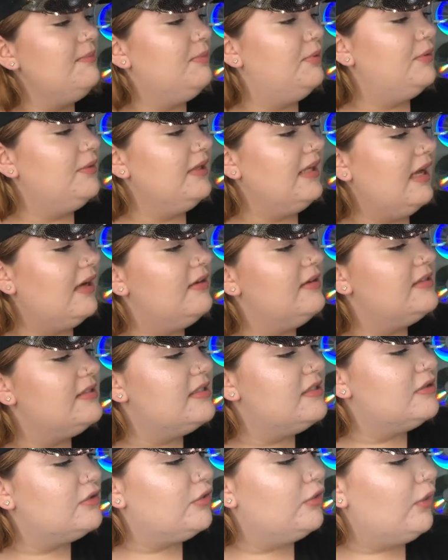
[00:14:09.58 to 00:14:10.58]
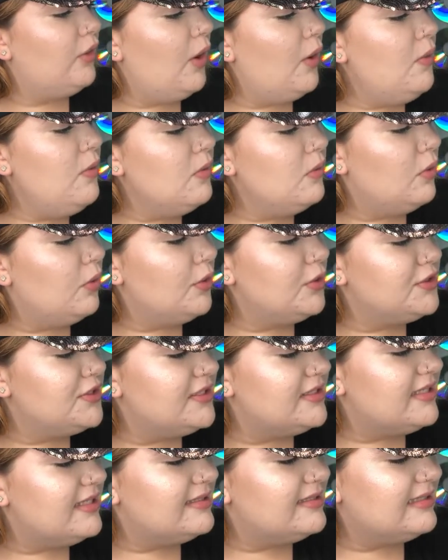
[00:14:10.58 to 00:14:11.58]
pulling out is this Grow
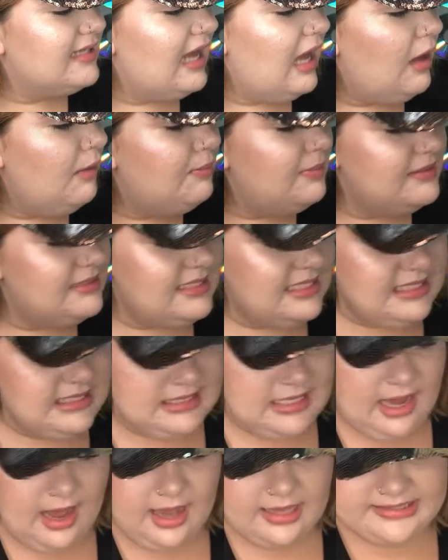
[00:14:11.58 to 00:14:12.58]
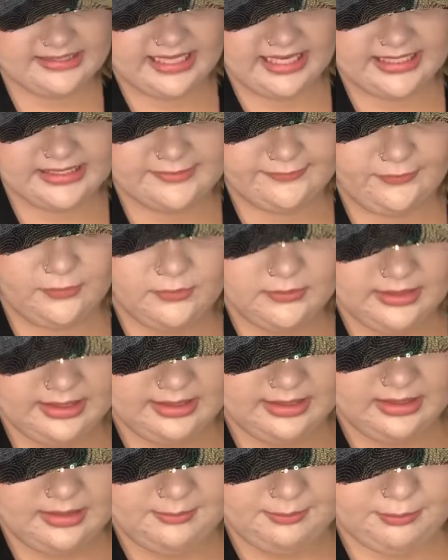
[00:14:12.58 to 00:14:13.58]
Gorgeous Scalp Detox
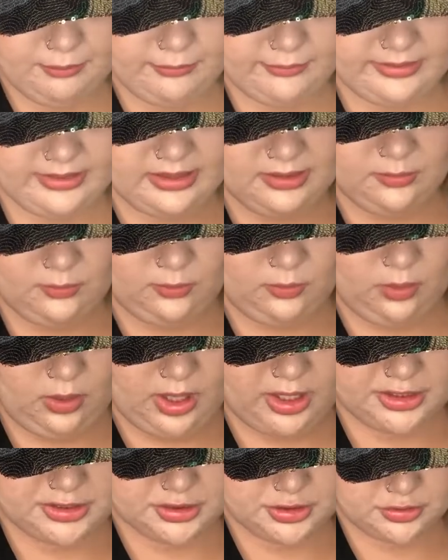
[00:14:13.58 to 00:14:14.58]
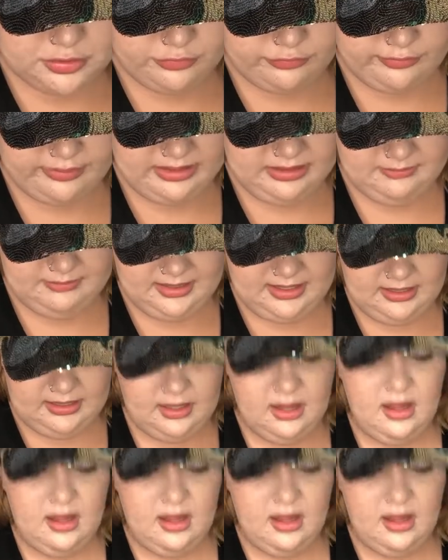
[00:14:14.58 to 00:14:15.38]
Exfoliating Pre-Wash Treatment.